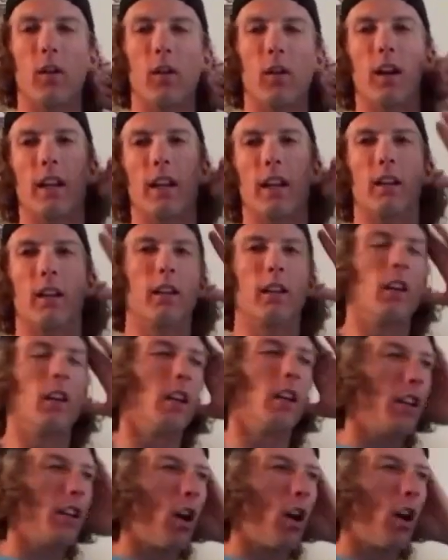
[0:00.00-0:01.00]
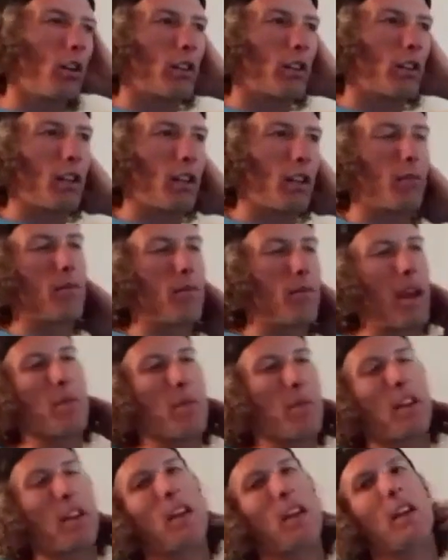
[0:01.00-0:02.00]
And, you know, it doesn't.
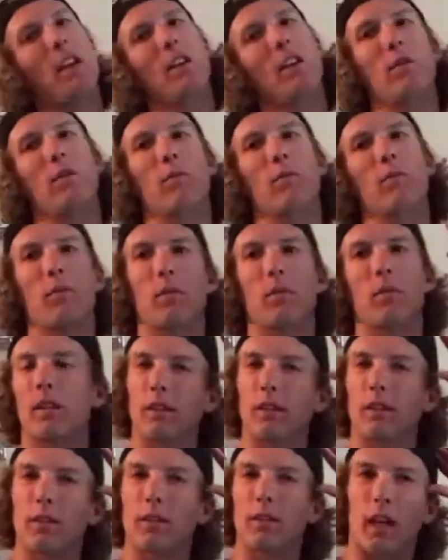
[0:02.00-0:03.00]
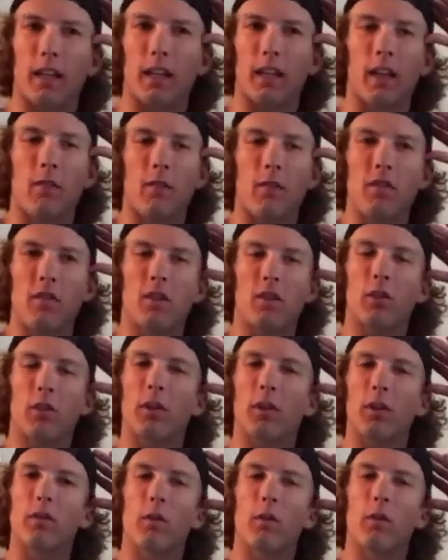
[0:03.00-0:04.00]
Maybe it's like, I mean,
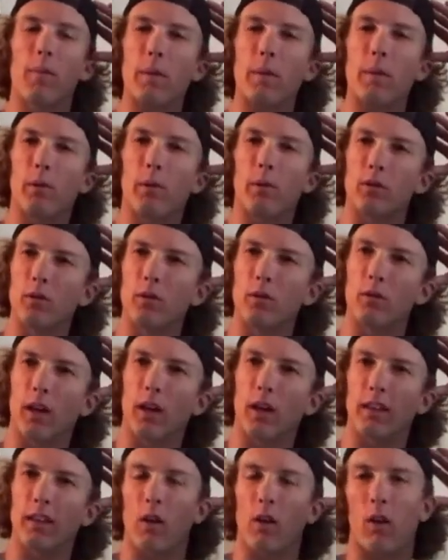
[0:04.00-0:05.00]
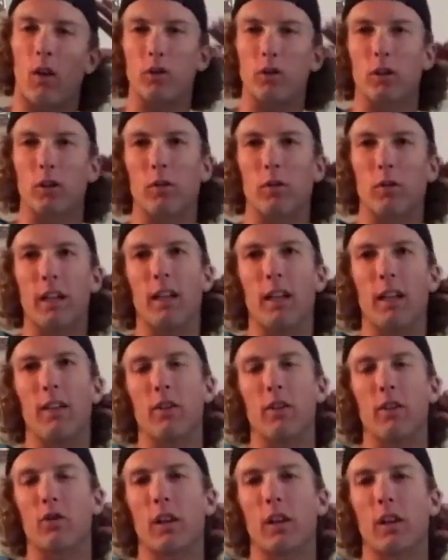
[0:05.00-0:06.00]
there's a reason why people do like the ultra running
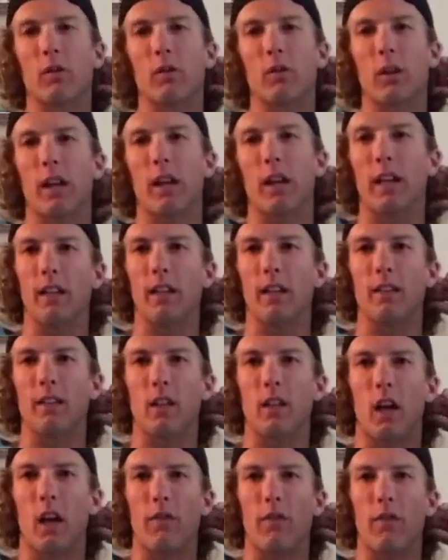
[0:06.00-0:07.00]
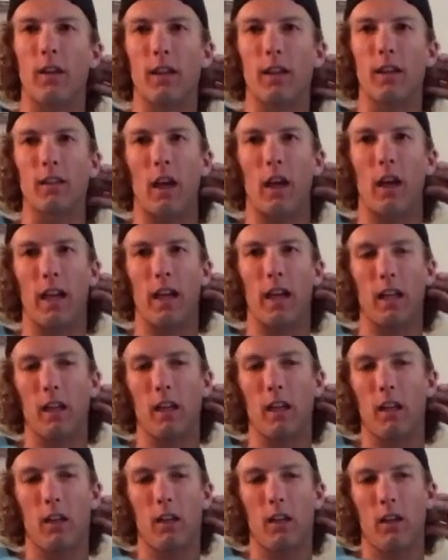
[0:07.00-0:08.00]
and the trail running and stuff, and it's like